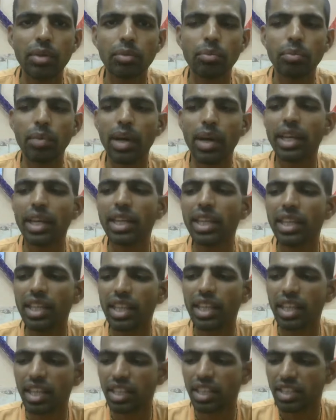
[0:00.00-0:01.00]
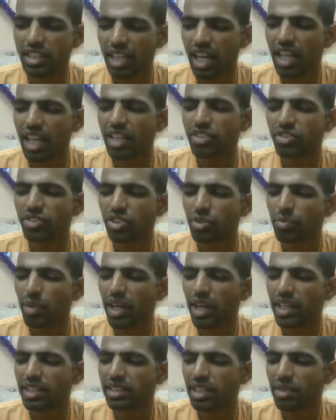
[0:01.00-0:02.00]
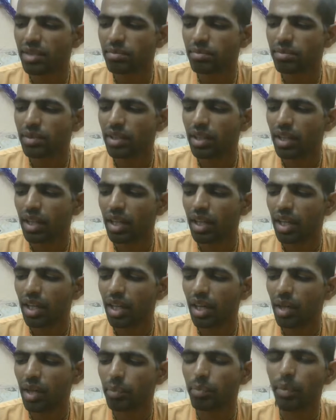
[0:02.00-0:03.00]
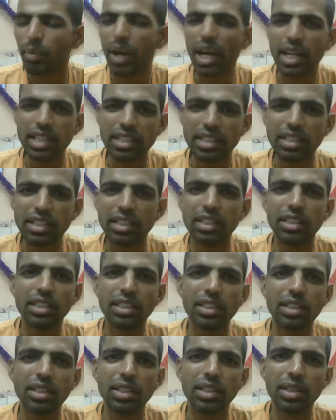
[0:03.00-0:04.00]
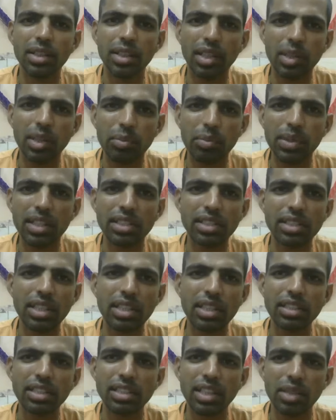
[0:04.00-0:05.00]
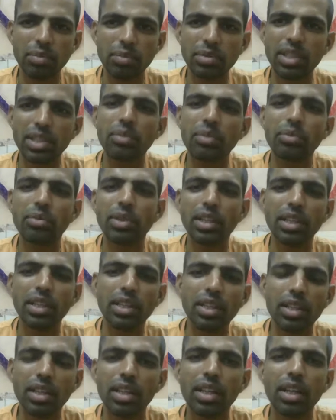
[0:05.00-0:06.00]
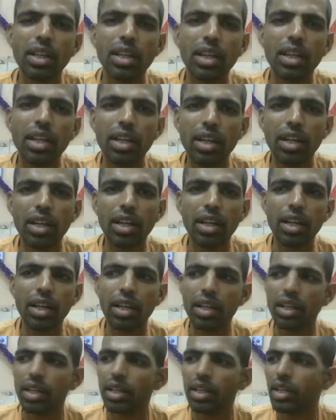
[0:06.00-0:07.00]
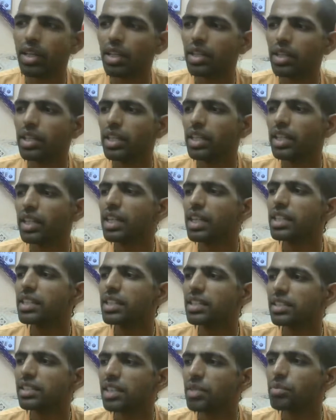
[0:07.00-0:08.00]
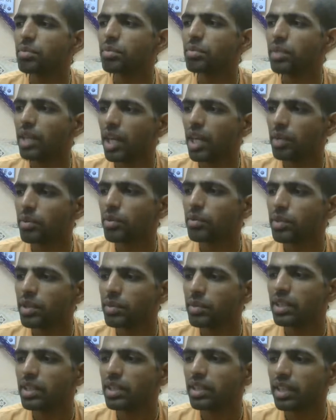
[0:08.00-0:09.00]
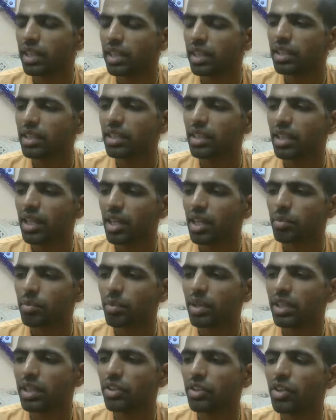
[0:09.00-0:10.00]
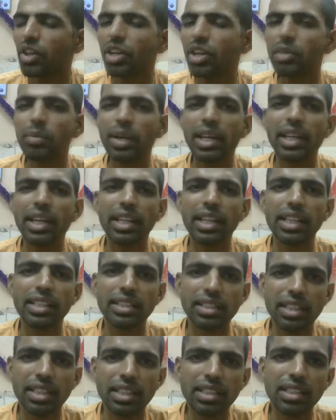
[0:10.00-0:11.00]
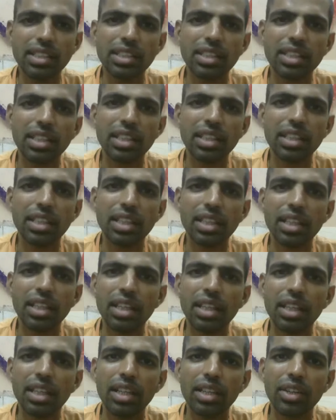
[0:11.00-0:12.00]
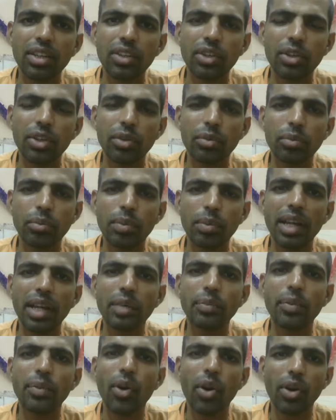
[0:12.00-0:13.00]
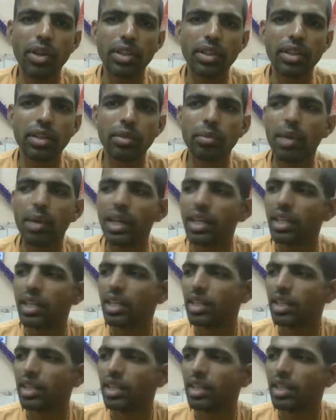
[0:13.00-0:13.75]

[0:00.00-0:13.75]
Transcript: By a chance or by some past impressions, if someone engage in some abominable thing, but not by intention, by fault, by